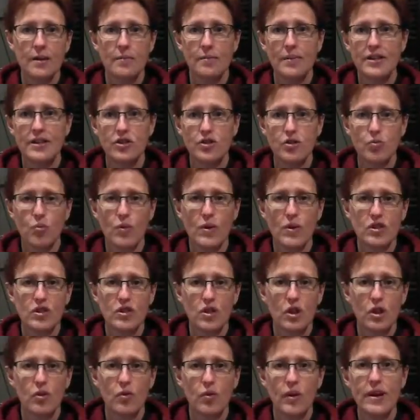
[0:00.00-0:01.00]
I just watched
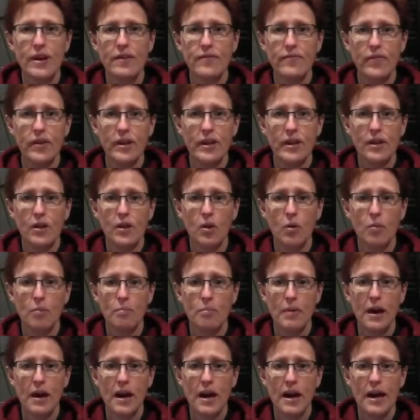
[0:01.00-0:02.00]
a great video
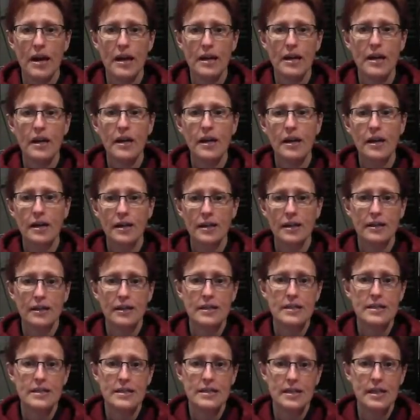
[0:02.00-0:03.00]
by
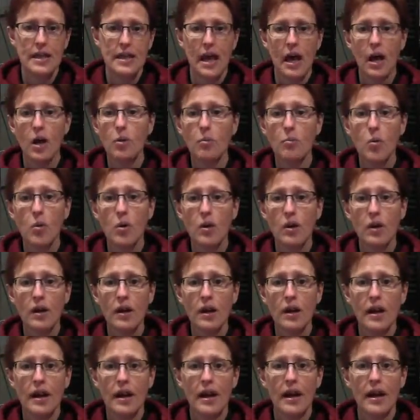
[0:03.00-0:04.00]
Lindsay Elmore,
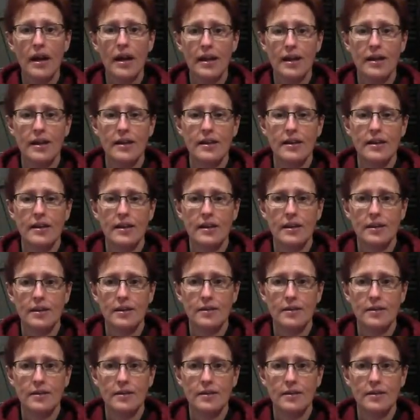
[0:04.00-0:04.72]
and